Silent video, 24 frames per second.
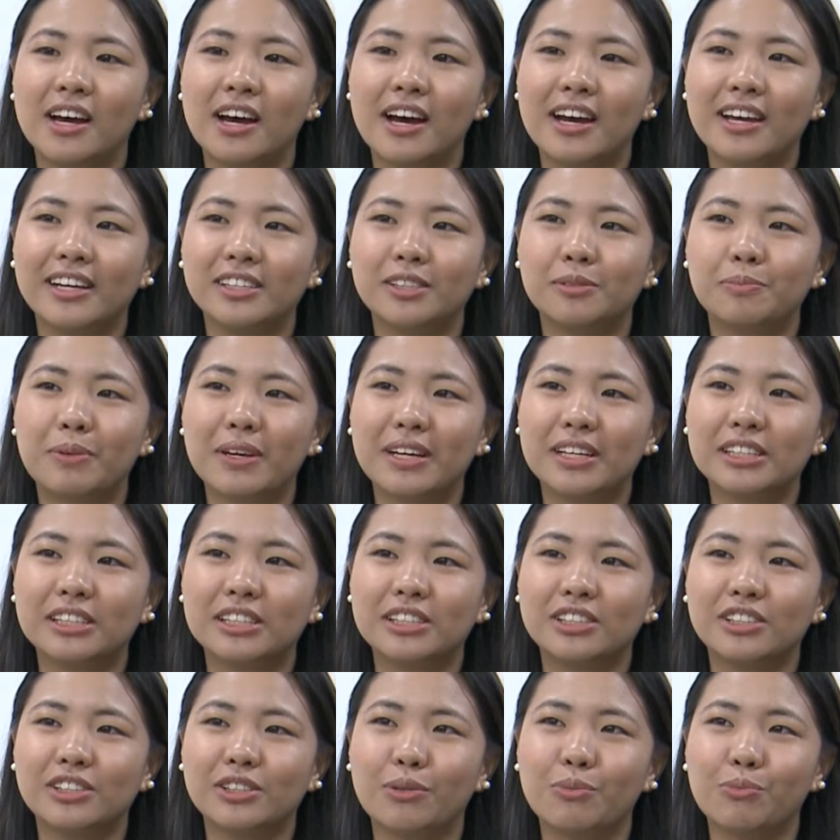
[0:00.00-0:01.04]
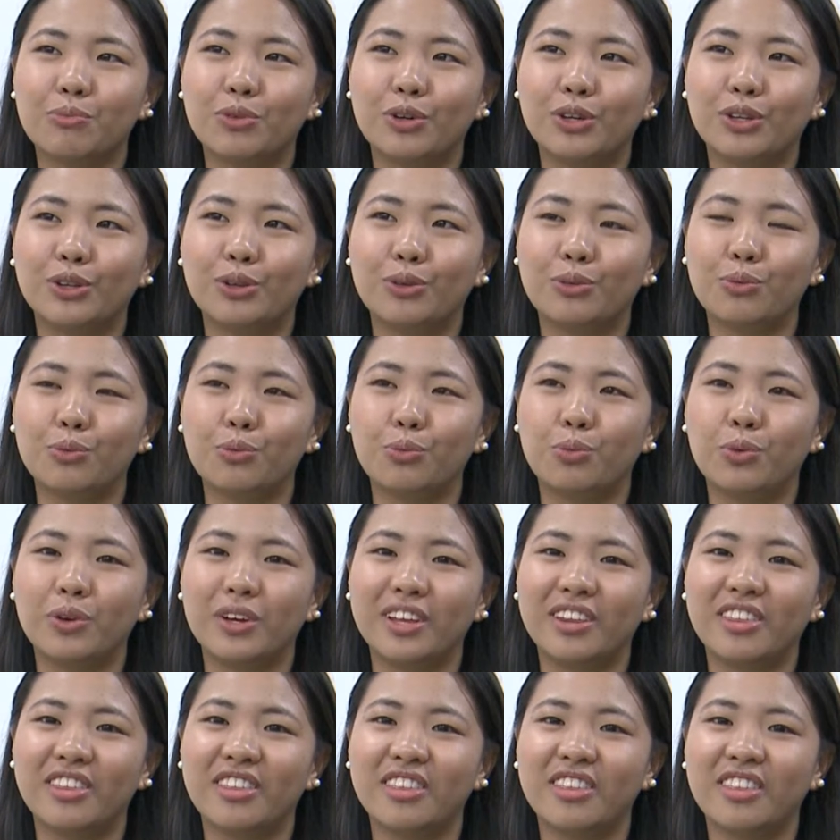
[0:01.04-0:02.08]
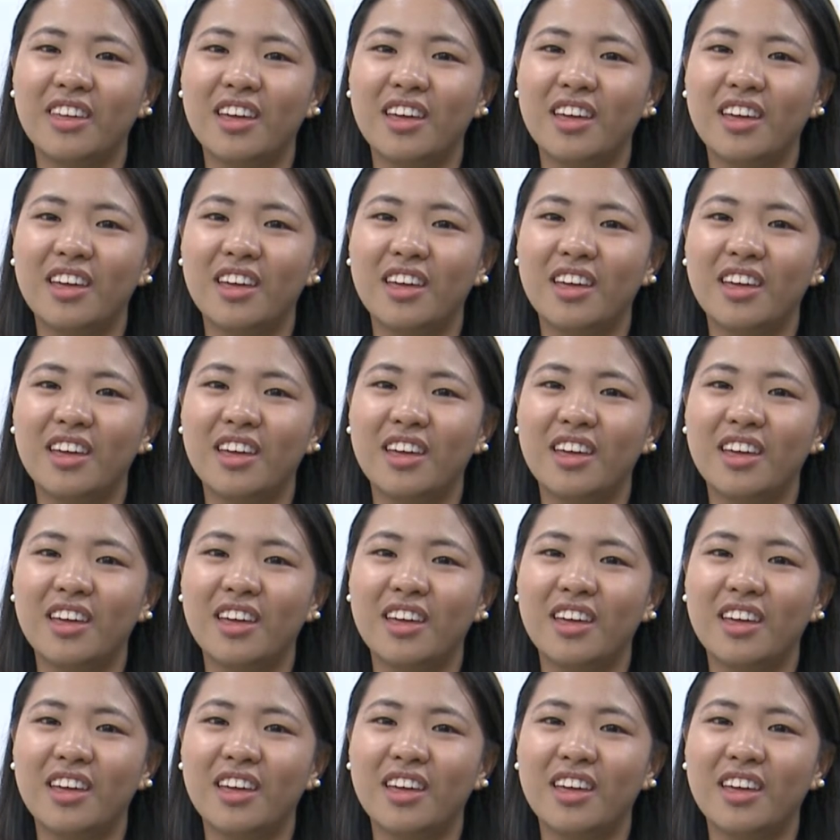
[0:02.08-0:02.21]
I expect someone with